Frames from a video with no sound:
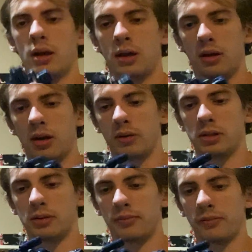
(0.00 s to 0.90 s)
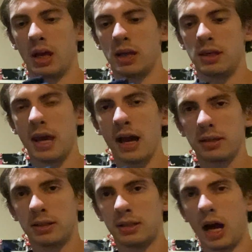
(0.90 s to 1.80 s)
Anyways,
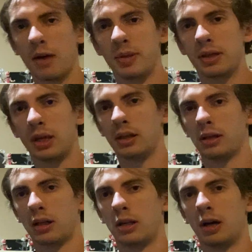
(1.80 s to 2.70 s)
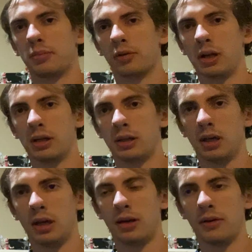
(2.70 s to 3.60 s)
yes, I'll be getting an upgrade
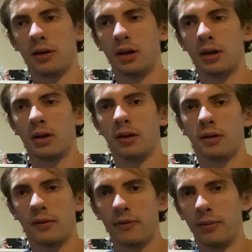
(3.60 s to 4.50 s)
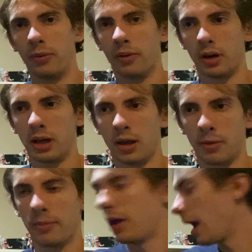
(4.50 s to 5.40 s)
kit for
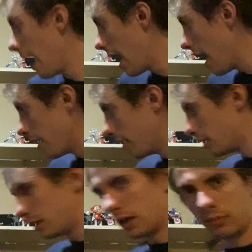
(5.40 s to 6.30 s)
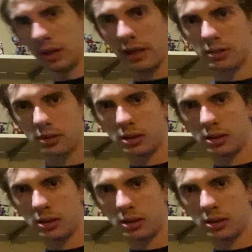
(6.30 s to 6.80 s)
him and Sound Blaster.